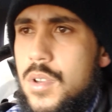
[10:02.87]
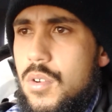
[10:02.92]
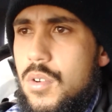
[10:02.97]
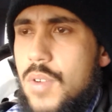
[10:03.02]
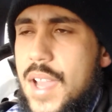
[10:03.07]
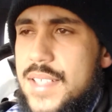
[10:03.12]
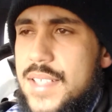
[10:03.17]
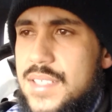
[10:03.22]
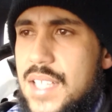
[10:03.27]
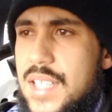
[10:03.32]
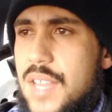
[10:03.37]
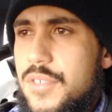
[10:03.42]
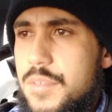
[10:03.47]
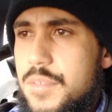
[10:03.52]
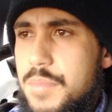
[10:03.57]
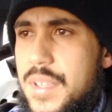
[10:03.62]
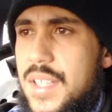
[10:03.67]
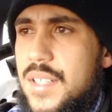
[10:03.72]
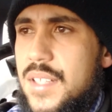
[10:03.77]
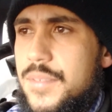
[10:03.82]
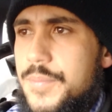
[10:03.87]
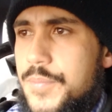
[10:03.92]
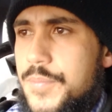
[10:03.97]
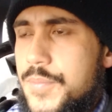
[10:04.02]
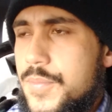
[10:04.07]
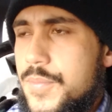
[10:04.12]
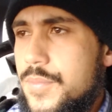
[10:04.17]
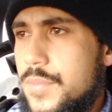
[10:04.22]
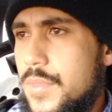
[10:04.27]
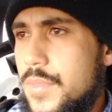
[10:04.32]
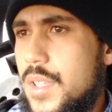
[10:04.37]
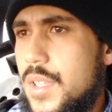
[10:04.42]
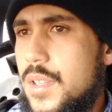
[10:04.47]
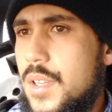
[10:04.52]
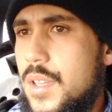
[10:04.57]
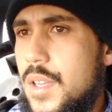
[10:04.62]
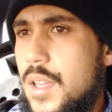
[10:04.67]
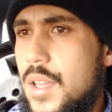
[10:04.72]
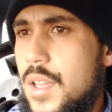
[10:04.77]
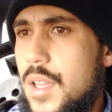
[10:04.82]
who has never been
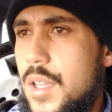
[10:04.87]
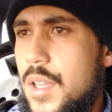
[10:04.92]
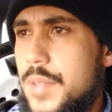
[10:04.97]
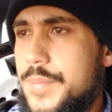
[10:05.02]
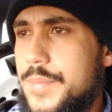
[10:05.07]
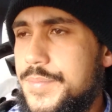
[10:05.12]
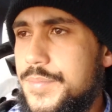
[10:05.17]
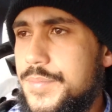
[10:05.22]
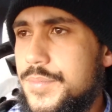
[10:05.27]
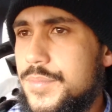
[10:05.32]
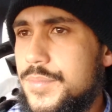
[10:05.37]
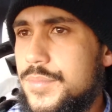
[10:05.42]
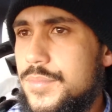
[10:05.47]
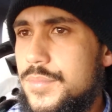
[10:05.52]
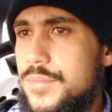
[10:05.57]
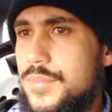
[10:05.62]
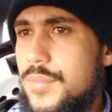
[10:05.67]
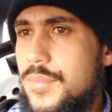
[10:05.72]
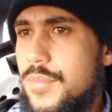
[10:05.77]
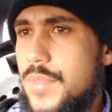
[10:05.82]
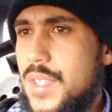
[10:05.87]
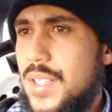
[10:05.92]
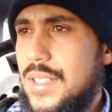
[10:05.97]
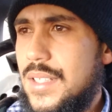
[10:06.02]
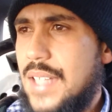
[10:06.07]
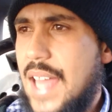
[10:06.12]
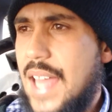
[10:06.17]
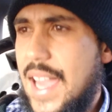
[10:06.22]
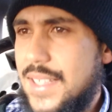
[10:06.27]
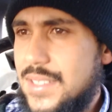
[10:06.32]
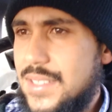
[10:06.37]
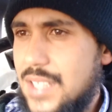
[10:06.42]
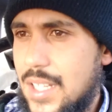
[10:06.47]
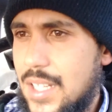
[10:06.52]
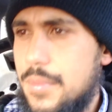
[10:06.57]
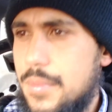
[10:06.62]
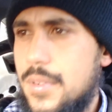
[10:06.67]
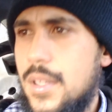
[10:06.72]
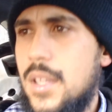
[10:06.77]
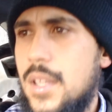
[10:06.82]
um, locked
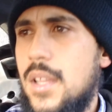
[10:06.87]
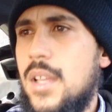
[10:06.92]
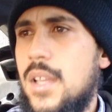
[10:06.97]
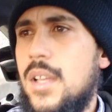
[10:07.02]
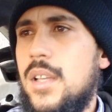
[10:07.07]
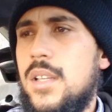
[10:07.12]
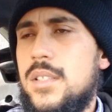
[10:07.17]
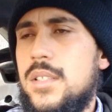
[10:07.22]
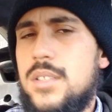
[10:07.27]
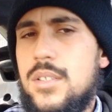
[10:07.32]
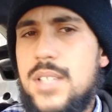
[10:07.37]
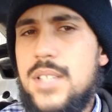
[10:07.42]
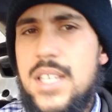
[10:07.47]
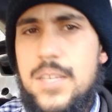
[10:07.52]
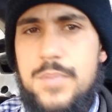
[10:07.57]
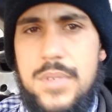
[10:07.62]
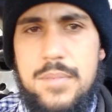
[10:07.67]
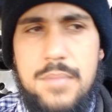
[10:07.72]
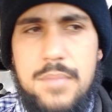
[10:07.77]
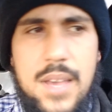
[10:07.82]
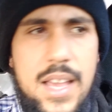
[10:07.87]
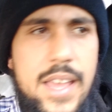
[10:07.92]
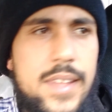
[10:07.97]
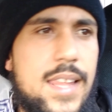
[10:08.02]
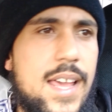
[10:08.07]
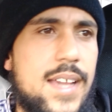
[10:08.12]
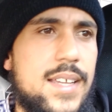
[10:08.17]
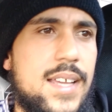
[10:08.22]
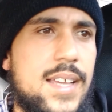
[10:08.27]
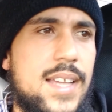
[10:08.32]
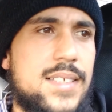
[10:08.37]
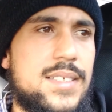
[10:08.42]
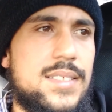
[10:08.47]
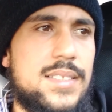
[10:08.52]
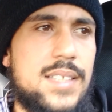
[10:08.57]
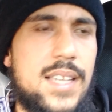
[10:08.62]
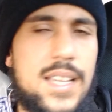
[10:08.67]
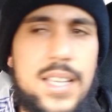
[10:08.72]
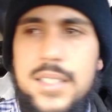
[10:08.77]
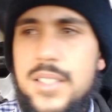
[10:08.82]
up. So keep in mind, like I
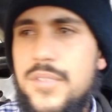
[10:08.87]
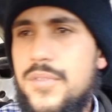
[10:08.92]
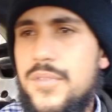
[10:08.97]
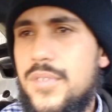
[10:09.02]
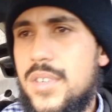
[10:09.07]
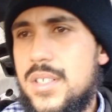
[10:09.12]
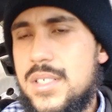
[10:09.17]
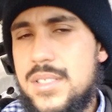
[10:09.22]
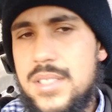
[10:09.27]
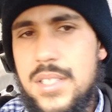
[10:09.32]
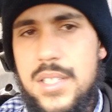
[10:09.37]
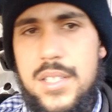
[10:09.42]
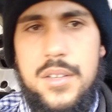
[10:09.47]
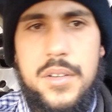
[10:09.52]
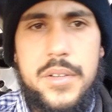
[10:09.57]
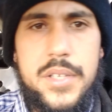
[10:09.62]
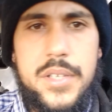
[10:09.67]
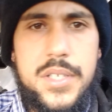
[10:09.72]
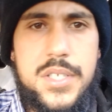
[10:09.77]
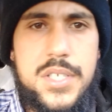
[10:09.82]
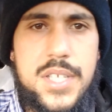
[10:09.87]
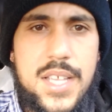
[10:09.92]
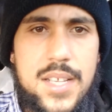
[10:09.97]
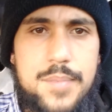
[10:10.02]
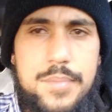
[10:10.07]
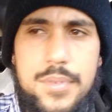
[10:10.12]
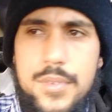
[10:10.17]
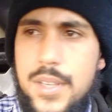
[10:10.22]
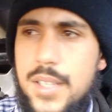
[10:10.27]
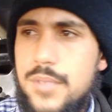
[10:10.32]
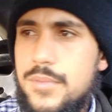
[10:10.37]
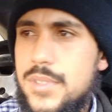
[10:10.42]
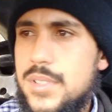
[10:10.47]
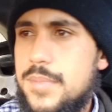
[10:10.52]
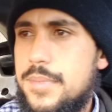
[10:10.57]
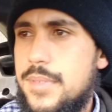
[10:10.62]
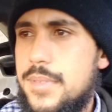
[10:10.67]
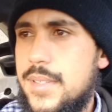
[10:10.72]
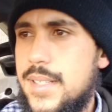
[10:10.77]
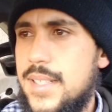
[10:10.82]
said, the first security checkpoint
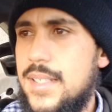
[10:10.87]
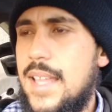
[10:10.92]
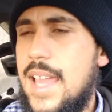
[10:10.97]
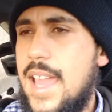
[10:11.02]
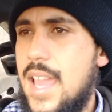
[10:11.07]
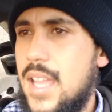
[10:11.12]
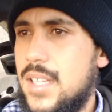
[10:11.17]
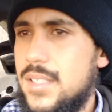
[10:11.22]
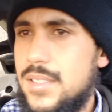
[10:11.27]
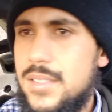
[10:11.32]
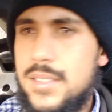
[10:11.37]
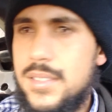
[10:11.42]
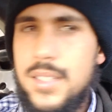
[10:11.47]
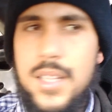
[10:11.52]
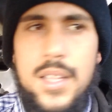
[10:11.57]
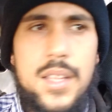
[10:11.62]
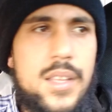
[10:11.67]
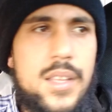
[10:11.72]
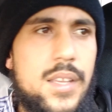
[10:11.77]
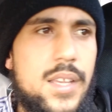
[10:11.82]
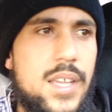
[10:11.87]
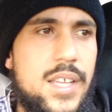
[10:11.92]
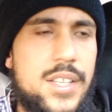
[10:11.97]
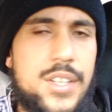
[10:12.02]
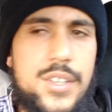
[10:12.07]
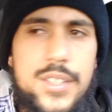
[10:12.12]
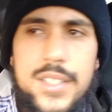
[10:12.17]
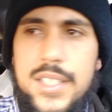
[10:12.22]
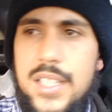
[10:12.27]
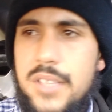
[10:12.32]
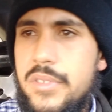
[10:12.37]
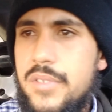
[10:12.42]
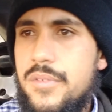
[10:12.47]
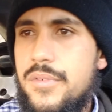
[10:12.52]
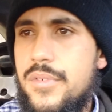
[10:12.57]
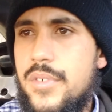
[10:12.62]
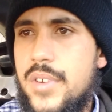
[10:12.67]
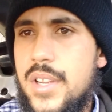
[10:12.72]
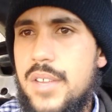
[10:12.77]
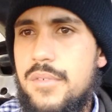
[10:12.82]
was pretty lax, and you're given
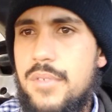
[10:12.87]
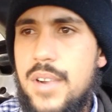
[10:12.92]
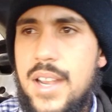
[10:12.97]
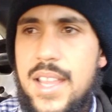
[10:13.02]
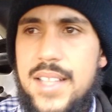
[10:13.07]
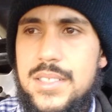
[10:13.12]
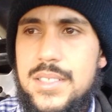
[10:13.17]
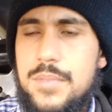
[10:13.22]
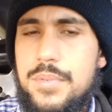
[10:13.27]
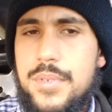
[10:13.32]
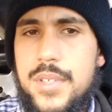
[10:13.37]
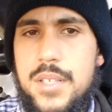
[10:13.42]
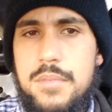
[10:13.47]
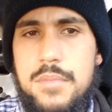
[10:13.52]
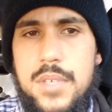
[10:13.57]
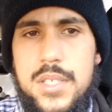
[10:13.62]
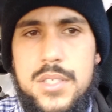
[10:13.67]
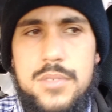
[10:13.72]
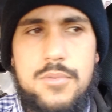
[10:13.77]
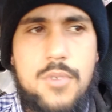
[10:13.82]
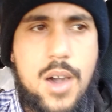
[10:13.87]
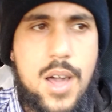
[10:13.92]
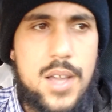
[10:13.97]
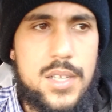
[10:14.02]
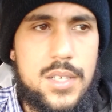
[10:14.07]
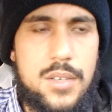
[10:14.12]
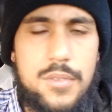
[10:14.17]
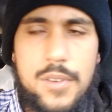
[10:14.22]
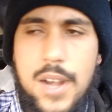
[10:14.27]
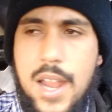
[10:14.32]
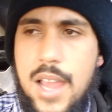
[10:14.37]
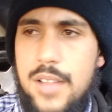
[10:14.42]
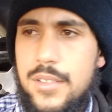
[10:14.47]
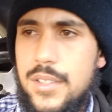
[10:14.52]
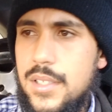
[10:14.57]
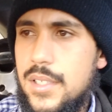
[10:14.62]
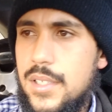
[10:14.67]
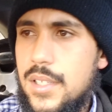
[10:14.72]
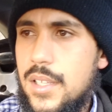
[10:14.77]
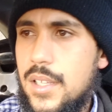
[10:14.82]
free reign to pretty much walk
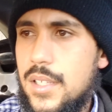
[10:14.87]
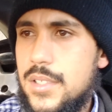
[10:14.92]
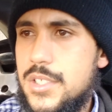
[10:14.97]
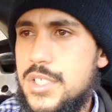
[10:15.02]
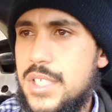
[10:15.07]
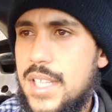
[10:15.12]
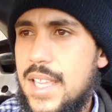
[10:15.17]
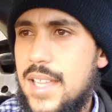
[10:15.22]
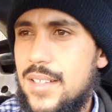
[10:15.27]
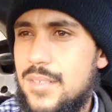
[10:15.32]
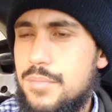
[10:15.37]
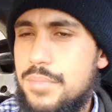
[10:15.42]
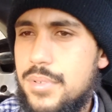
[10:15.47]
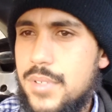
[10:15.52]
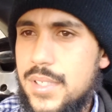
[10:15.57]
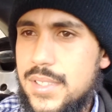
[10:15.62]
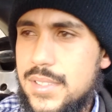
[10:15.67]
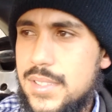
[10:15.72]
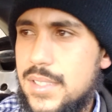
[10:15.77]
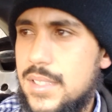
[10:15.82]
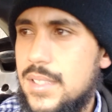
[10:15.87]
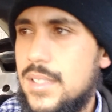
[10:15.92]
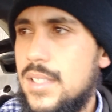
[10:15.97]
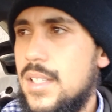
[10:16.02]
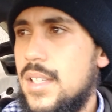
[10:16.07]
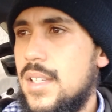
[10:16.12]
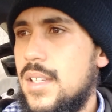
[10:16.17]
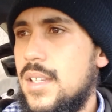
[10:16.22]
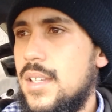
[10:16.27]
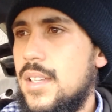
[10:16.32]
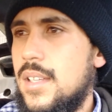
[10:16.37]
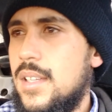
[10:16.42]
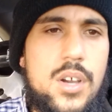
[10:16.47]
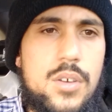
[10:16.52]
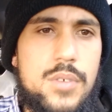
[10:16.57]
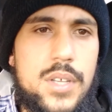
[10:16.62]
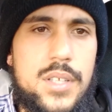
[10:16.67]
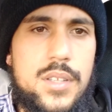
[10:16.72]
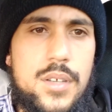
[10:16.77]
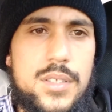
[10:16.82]
around the uh, jail and prison.
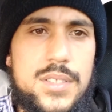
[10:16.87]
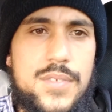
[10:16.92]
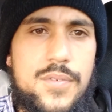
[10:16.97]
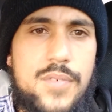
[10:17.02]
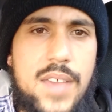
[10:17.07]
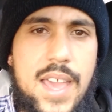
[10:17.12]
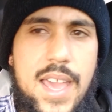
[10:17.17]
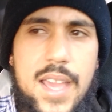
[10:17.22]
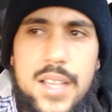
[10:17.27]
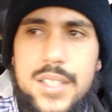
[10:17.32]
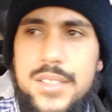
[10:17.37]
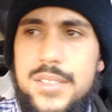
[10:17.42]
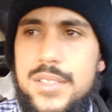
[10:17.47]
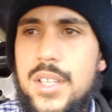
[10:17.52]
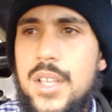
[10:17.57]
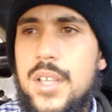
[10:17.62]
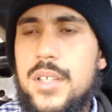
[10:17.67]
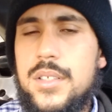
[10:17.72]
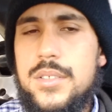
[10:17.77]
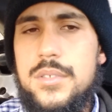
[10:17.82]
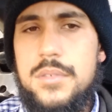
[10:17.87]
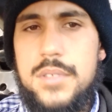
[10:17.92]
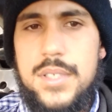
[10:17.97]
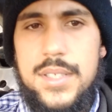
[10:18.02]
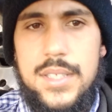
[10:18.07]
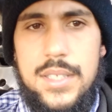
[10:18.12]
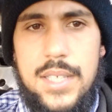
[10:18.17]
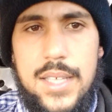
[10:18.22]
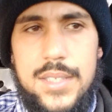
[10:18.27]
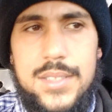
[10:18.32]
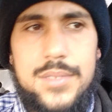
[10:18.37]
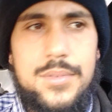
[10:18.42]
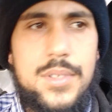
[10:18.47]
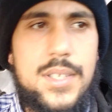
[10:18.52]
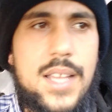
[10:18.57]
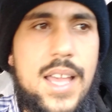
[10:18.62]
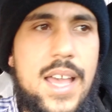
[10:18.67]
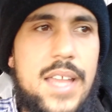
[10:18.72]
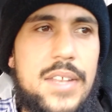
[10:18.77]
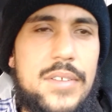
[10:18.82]
Knowing those facts, you can guess
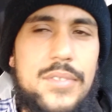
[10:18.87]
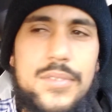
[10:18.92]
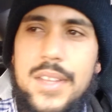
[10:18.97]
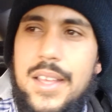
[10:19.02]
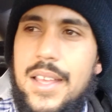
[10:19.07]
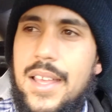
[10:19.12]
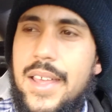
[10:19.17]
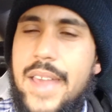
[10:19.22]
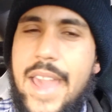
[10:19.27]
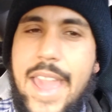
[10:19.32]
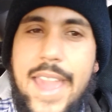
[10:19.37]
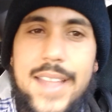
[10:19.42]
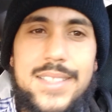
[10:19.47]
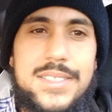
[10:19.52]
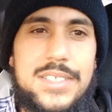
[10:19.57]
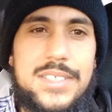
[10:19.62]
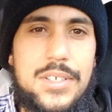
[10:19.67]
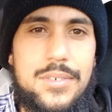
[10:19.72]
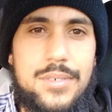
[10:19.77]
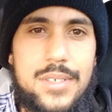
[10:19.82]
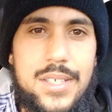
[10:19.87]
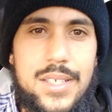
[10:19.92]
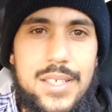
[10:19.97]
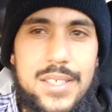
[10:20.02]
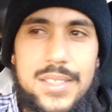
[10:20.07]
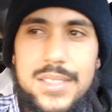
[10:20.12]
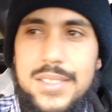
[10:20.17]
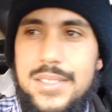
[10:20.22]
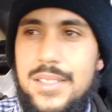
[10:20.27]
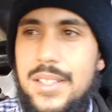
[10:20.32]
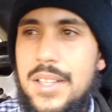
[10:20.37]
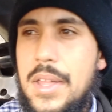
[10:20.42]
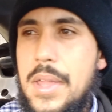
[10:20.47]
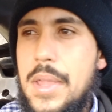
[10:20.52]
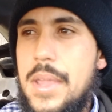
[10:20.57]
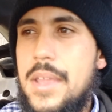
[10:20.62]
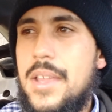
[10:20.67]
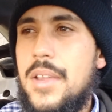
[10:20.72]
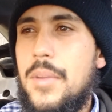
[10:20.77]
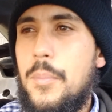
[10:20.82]
what kind of uh, activities
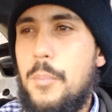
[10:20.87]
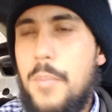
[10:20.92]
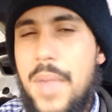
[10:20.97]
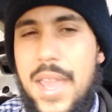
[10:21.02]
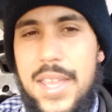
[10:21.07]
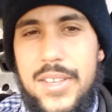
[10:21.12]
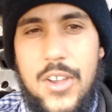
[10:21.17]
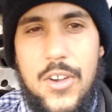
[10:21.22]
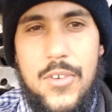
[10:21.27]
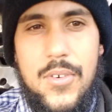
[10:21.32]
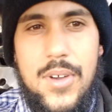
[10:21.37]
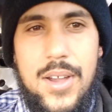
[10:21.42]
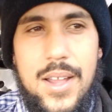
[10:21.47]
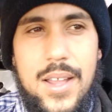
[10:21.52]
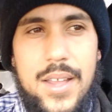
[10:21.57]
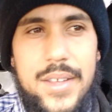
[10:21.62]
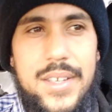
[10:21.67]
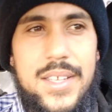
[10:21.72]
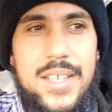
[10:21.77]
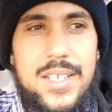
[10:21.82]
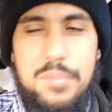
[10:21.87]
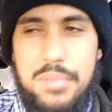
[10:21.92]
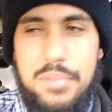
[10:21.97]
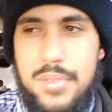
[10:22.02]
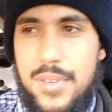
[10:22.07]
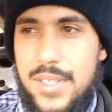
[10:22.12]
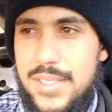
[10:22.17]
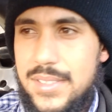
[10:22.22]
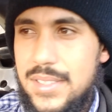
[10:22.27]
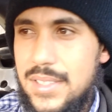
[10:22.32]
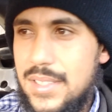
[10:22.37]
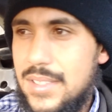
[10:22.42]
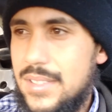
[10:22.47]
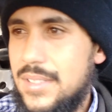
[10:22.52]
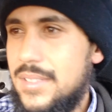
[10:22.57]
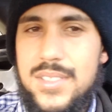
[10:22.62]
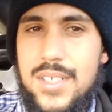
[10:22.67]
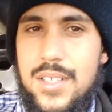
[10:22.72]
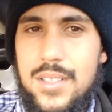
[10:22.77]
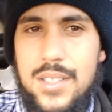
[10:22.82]
may go on in the prison
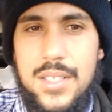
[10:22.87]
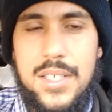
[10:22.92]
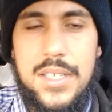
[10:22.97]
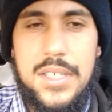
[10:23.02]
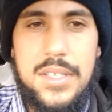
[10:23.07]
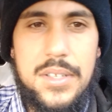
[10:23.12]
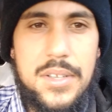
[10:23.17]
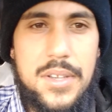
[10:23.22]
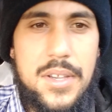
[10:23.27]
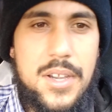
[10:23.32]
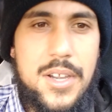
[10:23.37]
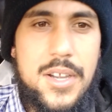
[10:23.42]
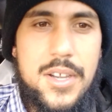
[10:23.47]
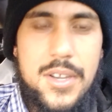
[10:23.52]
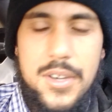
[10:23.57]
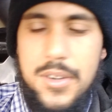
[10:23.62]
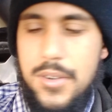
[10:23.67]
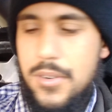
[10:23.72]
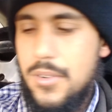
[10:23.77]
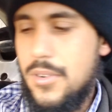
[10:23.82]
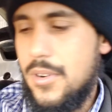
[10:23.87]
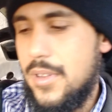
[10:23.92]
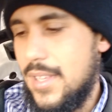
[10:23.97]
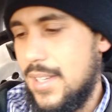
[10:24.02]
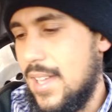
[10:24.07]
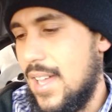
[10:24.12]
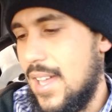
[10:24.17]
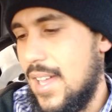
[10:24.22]
facility or the